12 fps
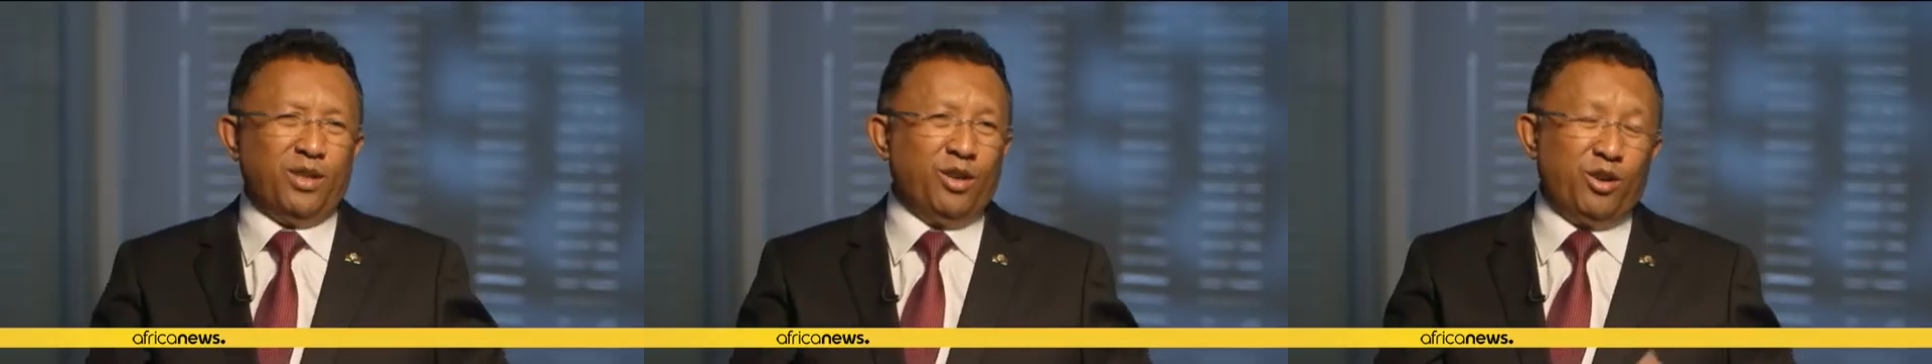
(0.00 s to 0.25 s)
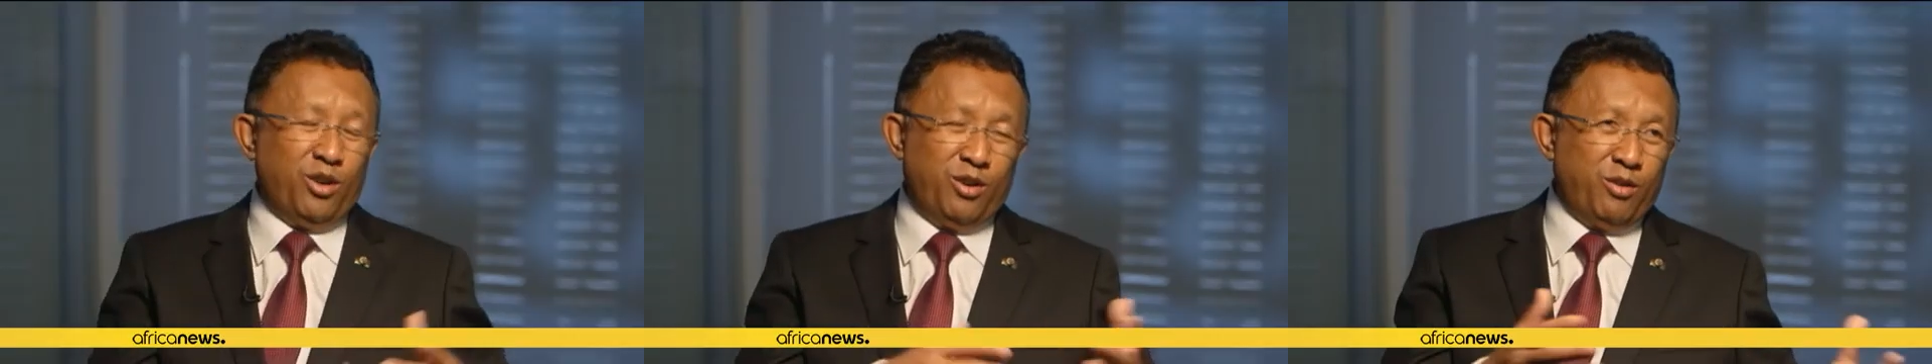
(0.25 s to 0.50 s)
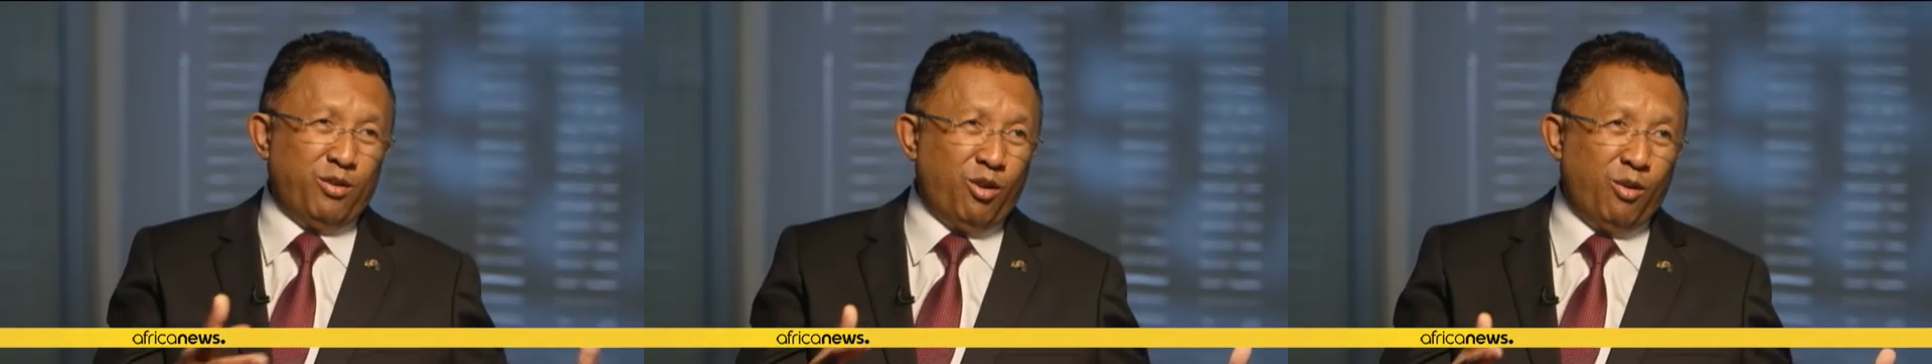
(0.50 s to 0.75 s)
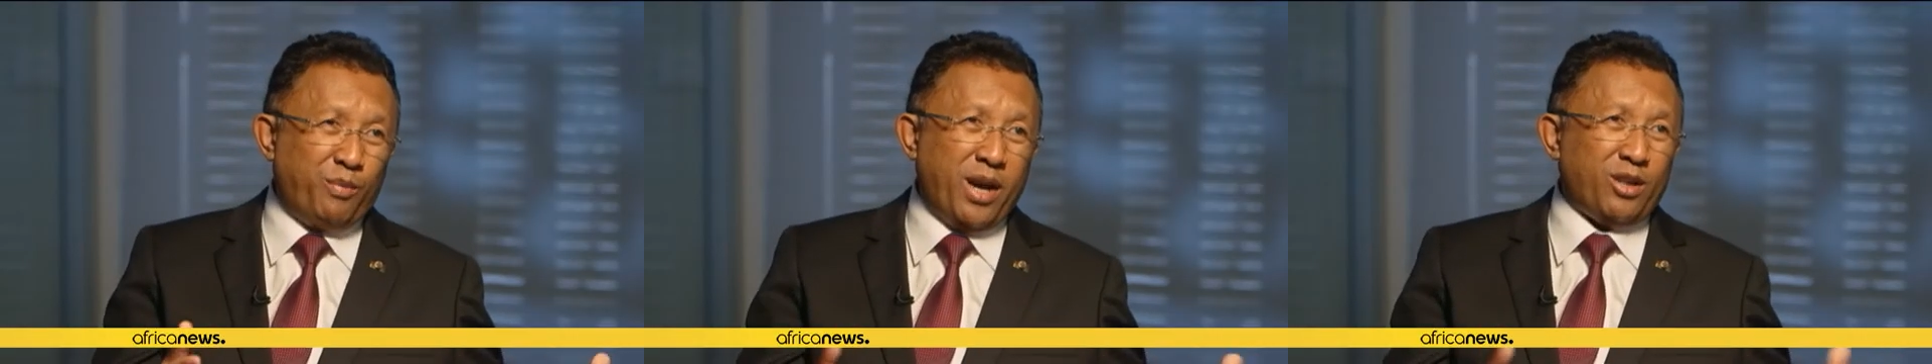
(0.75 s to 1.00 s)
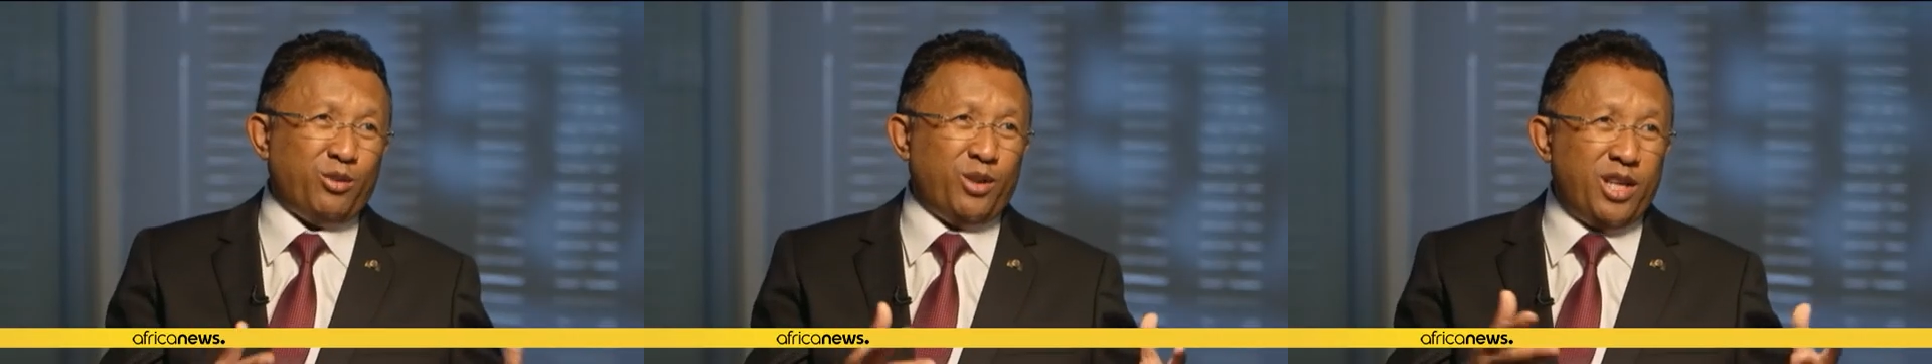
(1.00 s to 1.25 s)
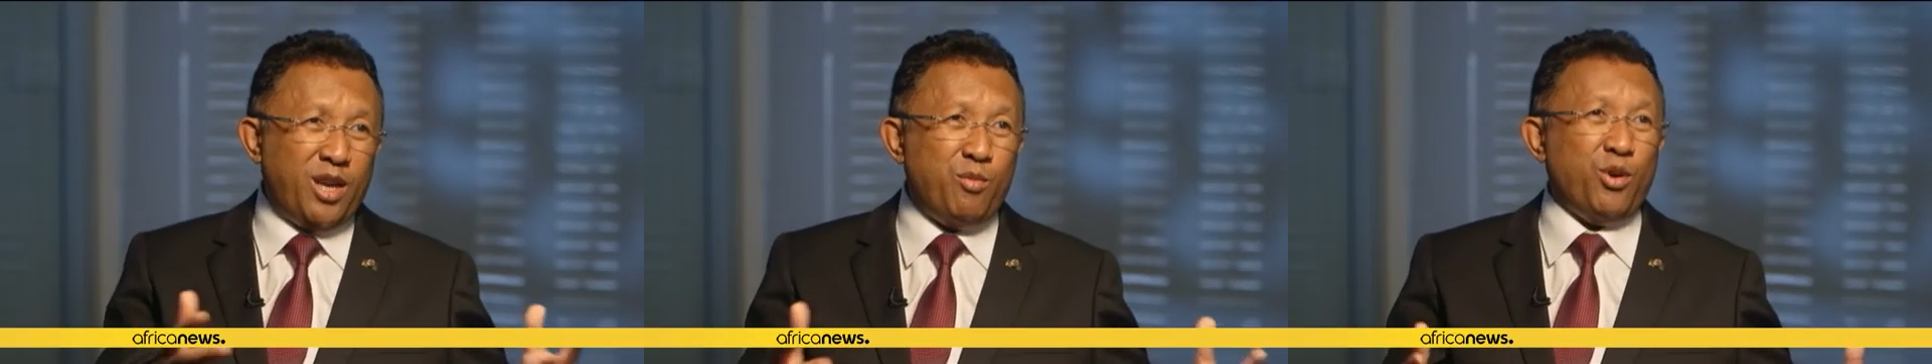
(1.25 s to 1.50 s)
lemurs,
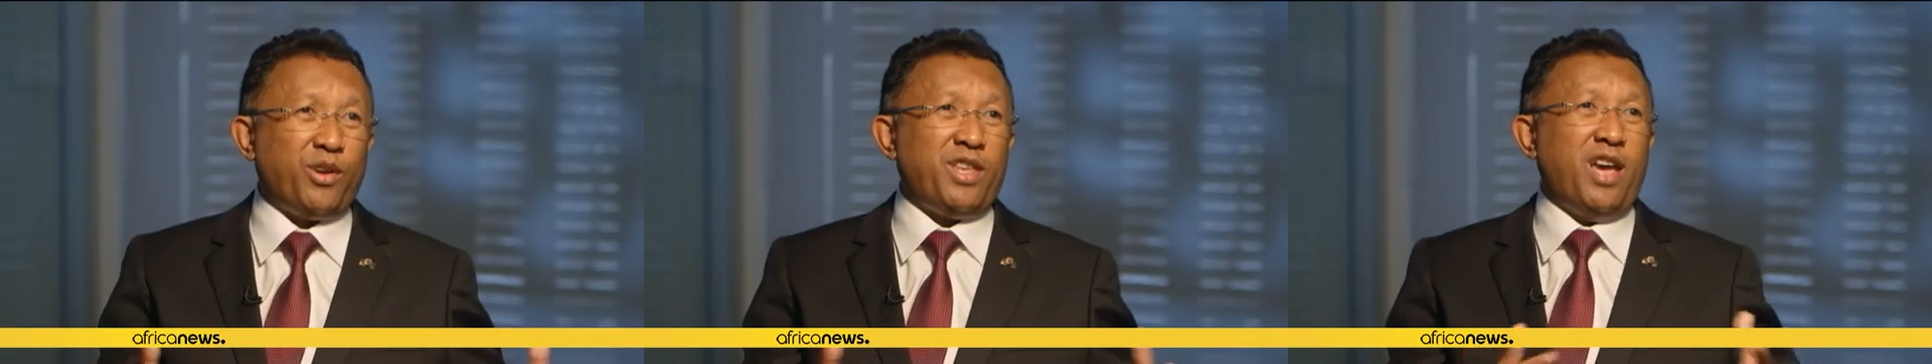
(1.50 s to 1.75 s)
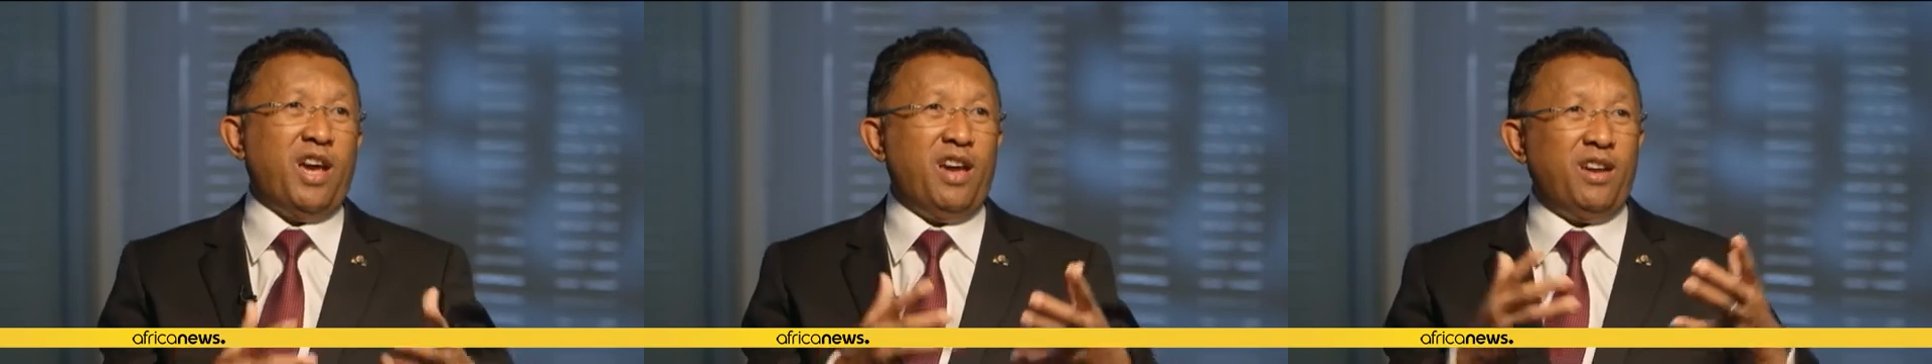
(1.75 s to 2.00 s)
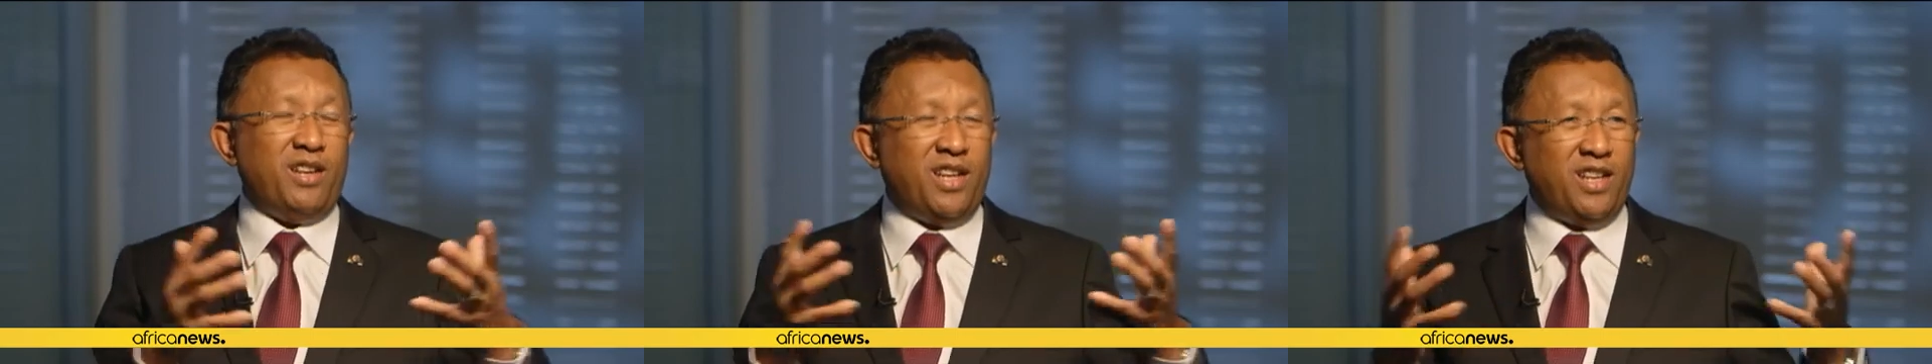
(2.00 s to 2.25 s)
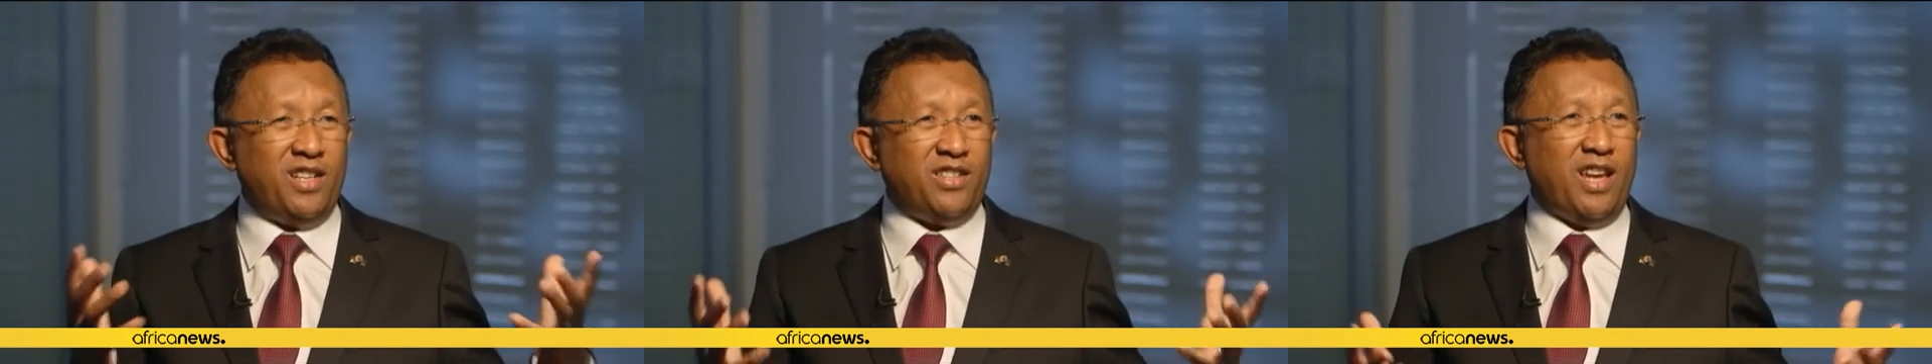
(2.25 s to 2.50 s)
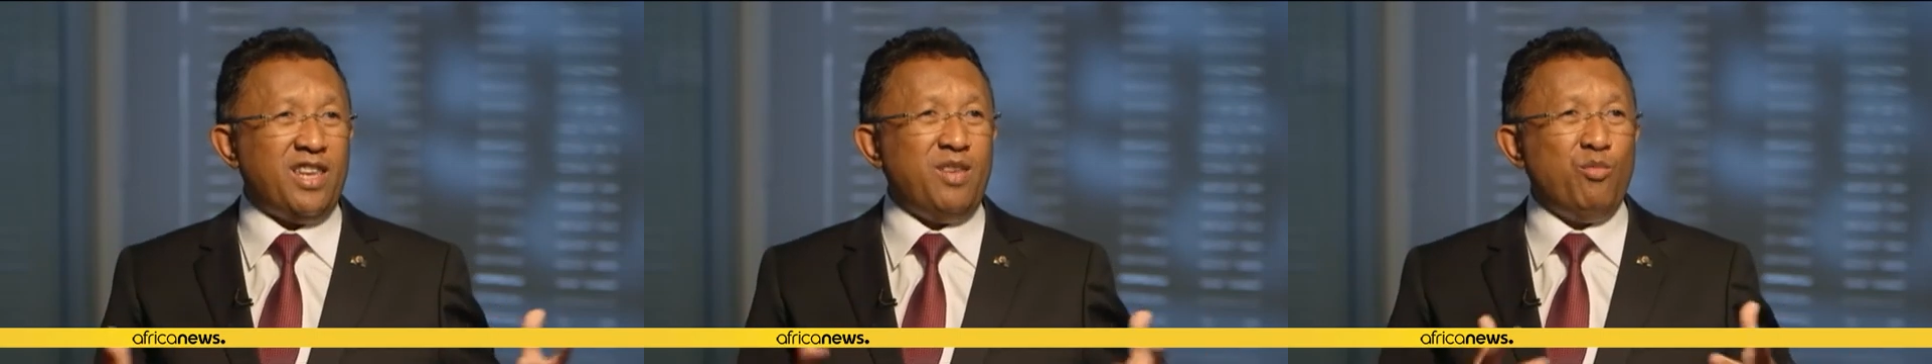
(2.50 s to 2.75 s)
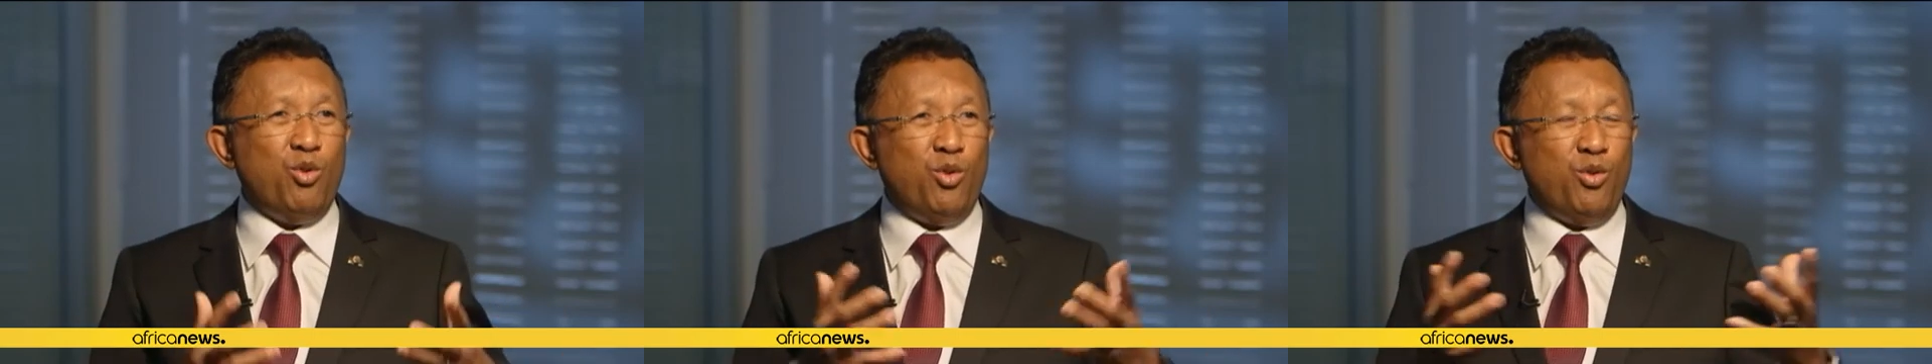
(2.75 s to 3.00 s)
animals endemic to
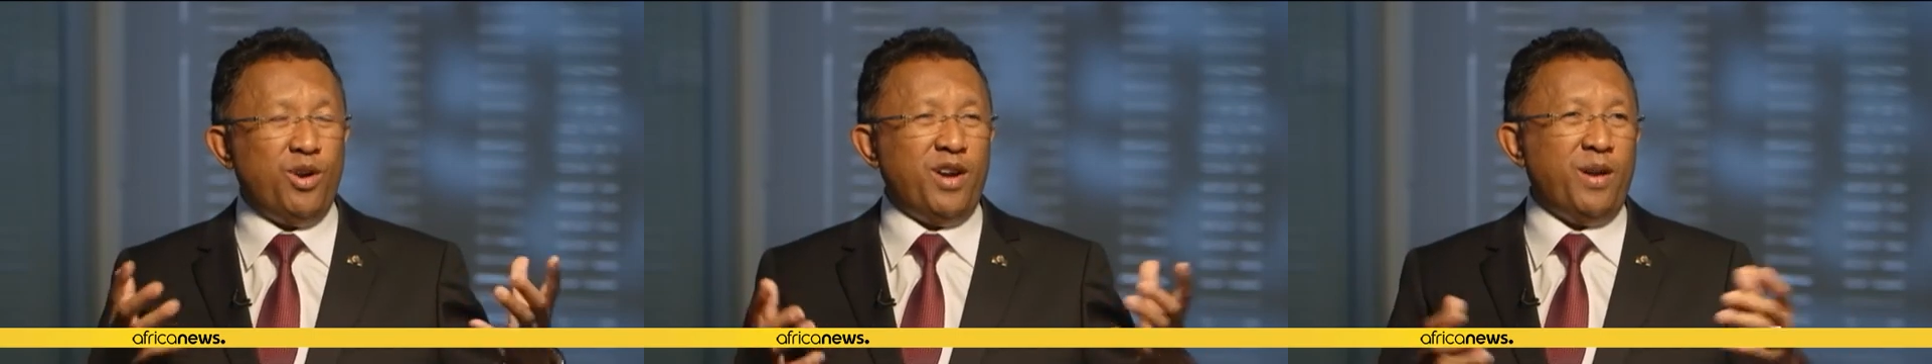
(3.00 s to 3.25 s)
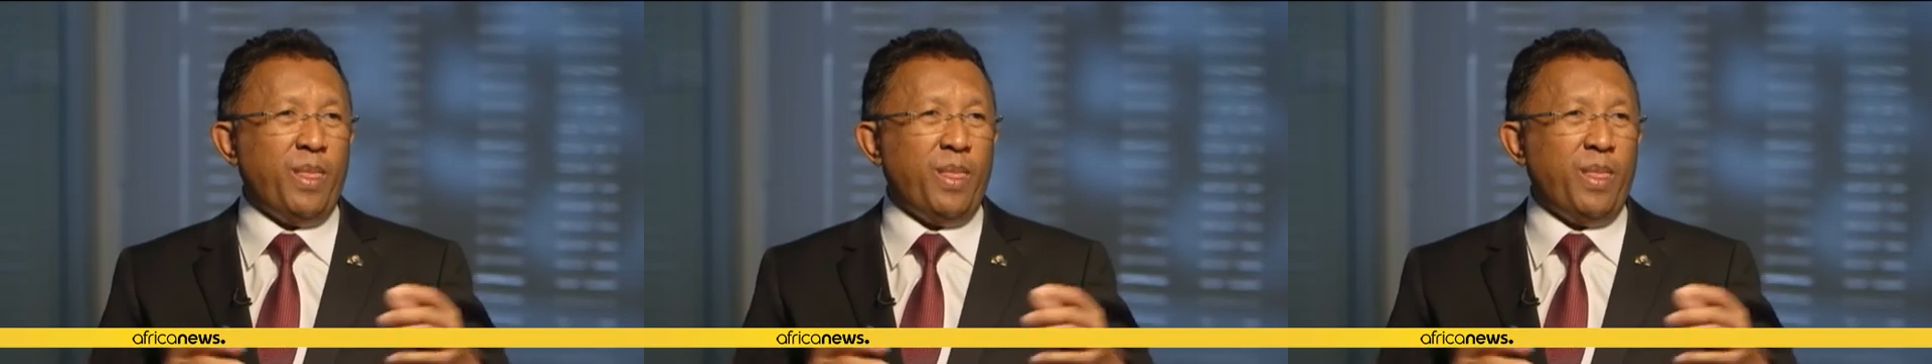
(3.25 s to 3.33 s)
Madagascar,